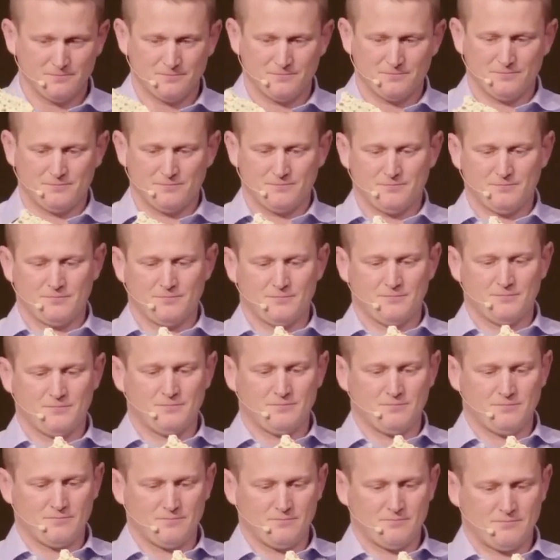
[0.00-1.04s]

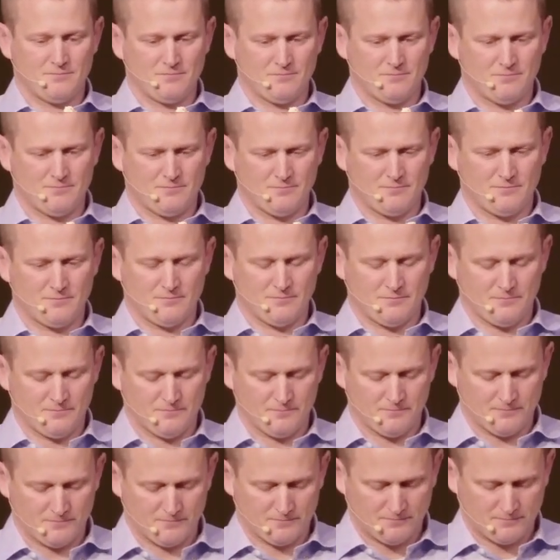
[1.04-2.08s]

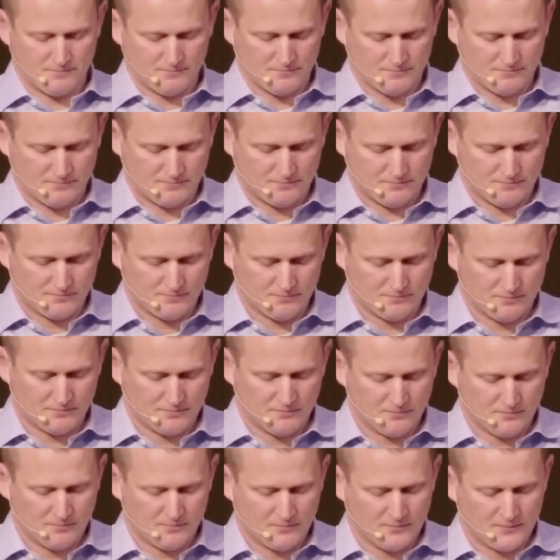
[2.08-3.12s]

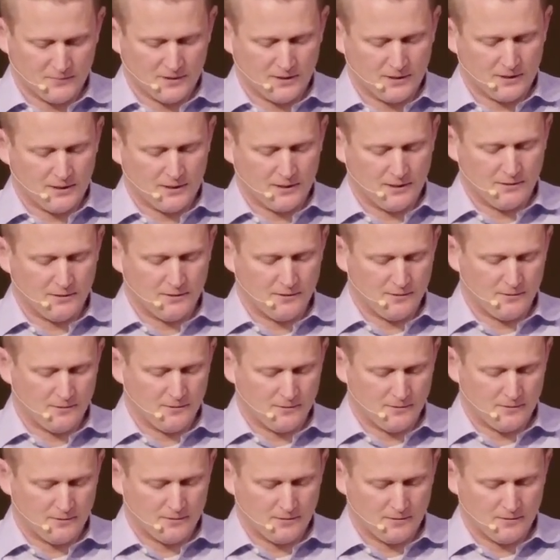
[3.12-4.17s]

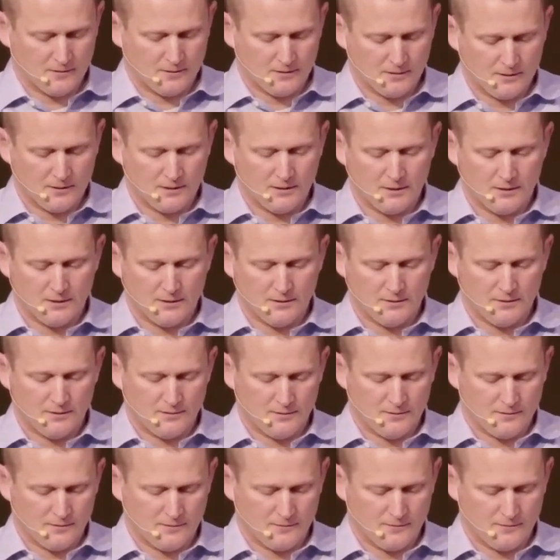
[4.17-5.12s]
(no one is talking)